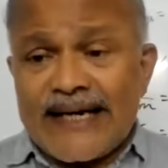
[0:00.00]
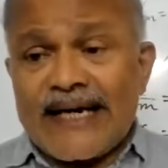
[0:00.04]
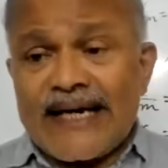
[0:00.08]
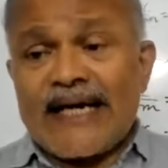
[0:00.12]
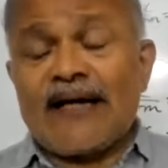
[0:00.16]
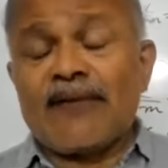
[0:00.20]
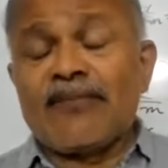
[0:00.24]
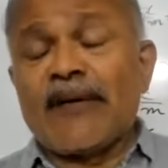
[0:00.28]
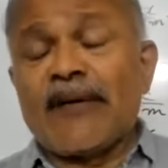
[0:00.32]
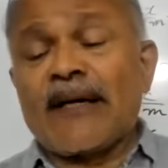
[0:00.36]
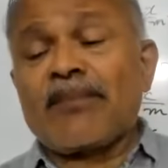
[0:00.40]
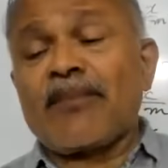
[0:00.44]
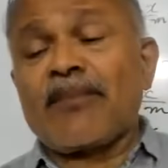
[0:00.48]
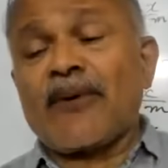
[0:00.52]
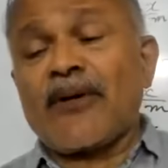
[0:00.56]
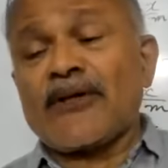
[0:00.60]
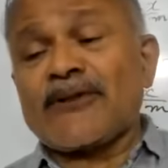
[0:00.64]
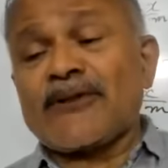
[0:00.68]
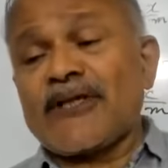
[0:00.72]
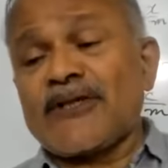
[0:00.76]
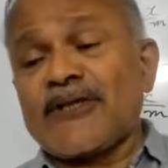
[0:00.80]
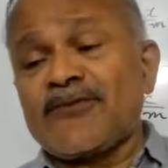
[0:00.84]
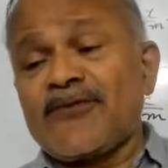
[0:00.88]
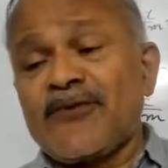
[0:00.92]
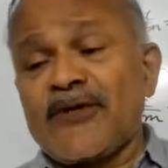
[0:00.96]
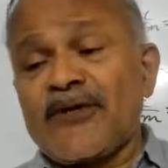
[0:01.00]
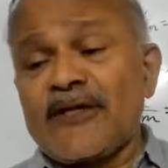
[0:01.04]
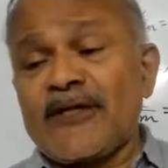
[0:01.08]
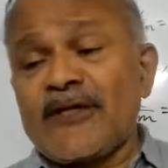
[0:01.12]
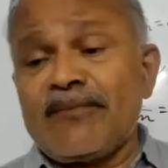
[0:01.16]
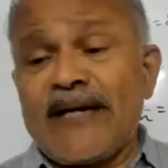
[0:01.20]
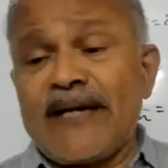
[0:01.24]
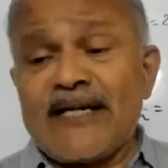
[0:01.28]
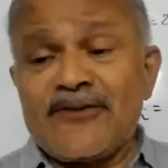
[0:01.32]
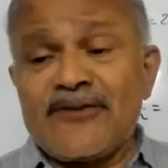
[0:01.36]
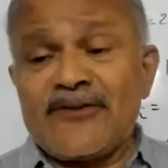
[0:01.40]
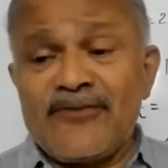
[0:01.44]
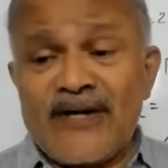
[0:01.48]
Haber process for the
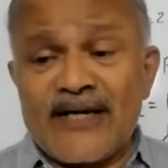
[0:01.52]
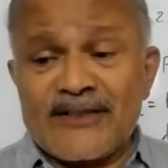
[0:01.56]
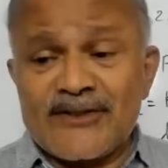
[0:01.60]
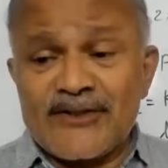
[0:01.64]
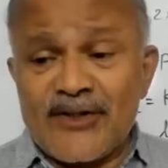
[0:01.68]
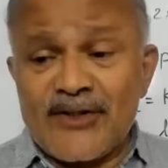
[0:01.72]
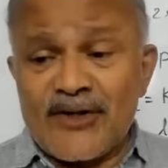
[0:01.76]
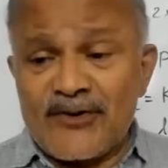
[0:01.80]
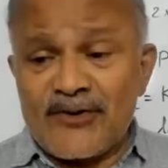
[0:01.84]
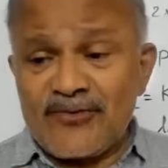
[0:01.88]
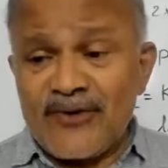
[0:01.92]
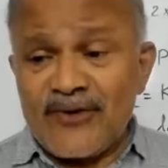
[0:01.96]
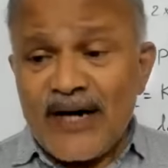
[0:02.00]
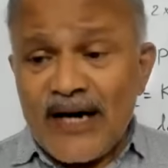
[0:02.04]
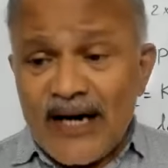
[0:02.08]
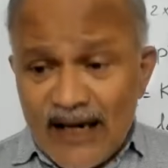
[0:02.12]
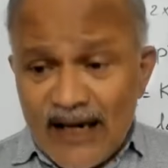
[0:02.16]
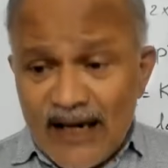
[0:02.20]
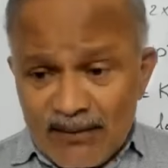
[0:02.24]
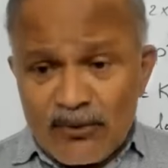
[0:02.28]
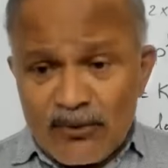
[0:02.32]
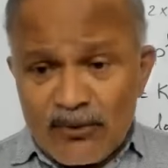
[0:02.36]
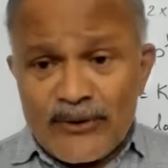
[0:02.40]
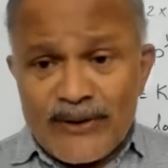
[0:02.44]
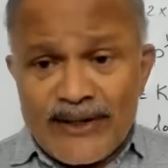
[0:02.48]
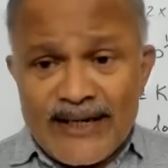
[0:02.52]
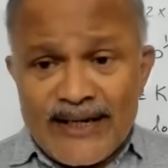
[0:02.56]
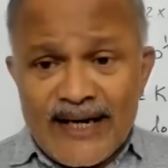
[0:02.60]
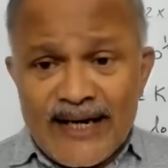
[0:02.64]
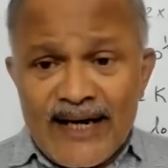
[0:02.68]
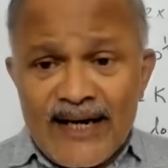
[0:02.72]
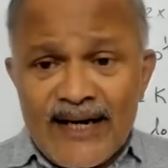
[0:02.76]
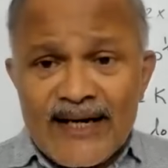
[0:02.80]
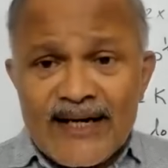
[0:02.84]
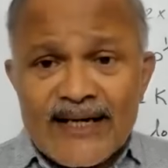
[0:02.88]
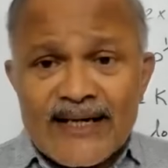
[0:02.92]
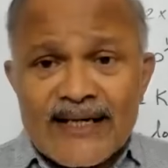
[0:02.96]
manufacture of ammonia.